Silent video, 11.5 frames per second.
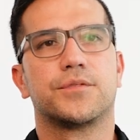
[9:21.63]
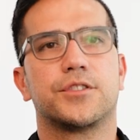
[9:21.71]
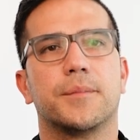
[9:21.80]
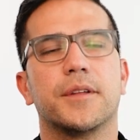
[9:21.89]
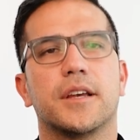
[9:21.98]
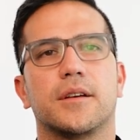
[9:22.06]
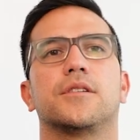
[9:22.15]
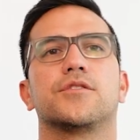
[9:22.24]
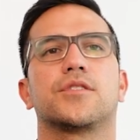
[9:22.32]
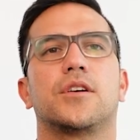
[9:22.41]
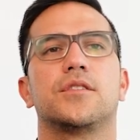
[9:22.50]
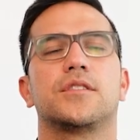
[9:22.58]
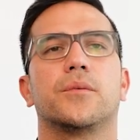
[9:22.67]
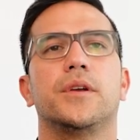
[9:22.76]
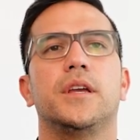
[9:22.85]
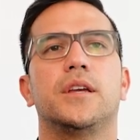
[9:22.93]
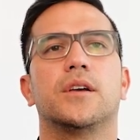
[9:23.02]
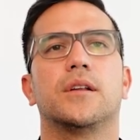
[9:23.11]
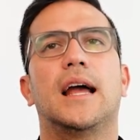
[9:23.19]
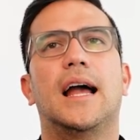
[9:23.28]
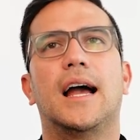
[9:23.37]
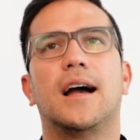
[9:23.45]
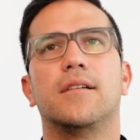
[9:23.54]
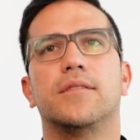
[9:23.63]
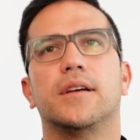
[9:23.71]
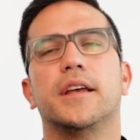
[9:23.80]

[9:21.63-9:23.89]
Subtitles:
some of the concerns that we could have